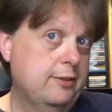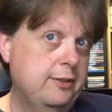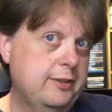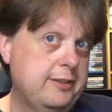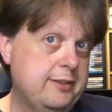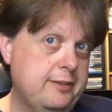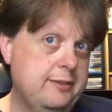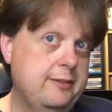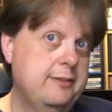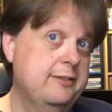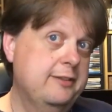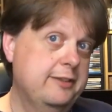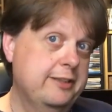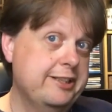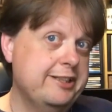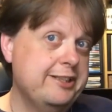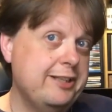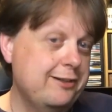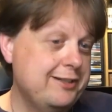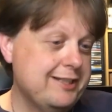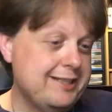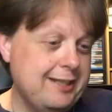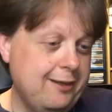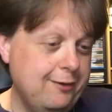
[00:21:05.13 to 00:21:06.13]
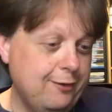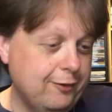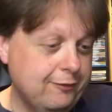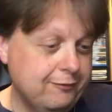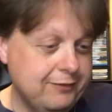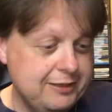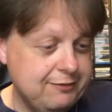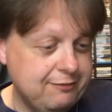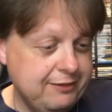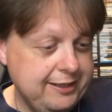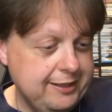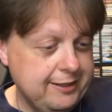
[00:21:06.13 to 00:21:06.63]
Notice how
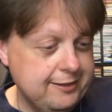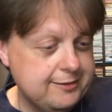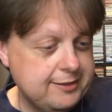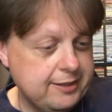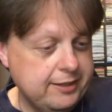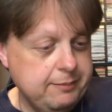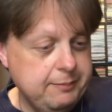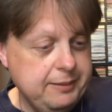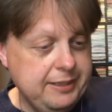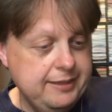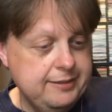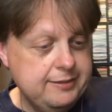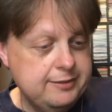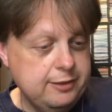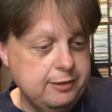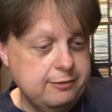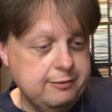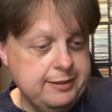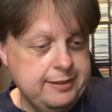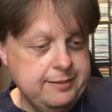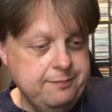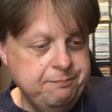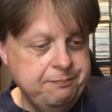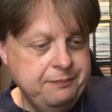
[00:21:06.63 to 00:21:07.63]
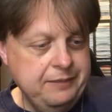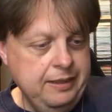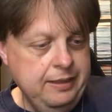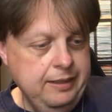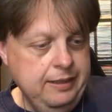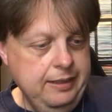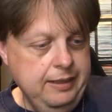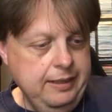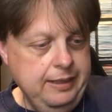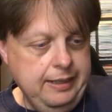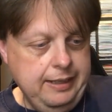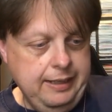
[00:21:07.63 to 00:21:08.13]
long this video is going to be. Sorry.
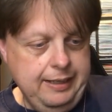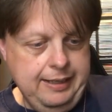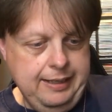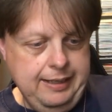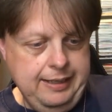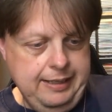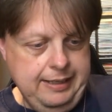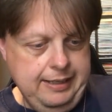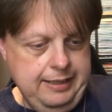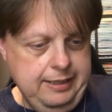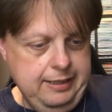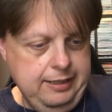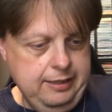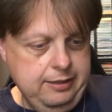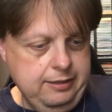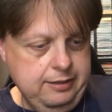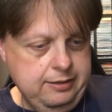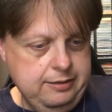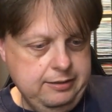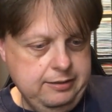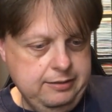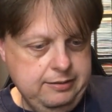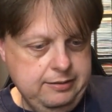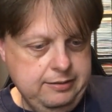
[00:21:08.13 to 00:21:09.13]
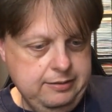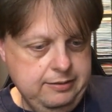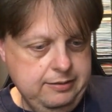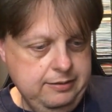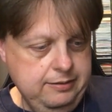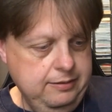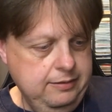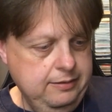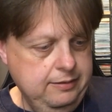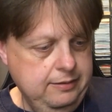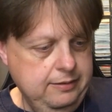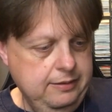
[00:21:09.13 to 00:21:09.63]
The
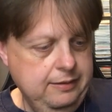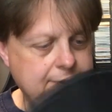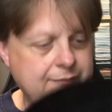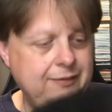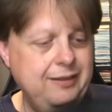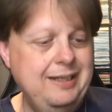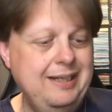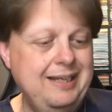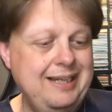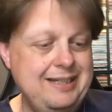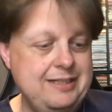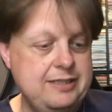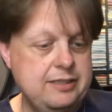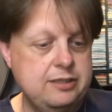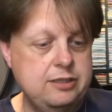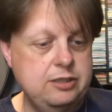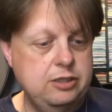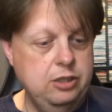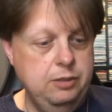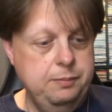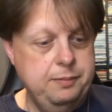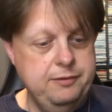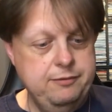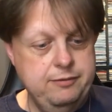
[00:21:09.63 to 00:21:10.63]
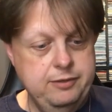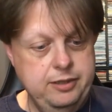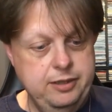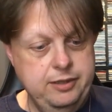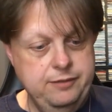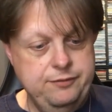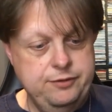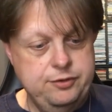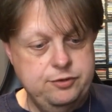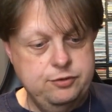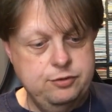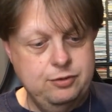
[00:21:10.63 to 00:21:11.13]
latest
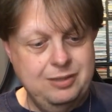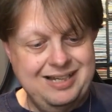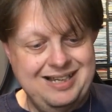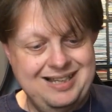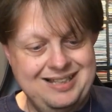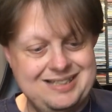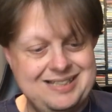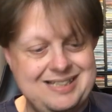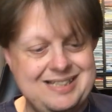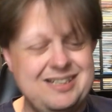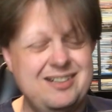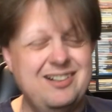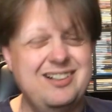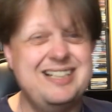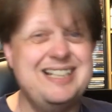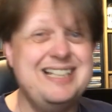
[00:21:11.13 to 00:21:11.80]
copyright of the tracks is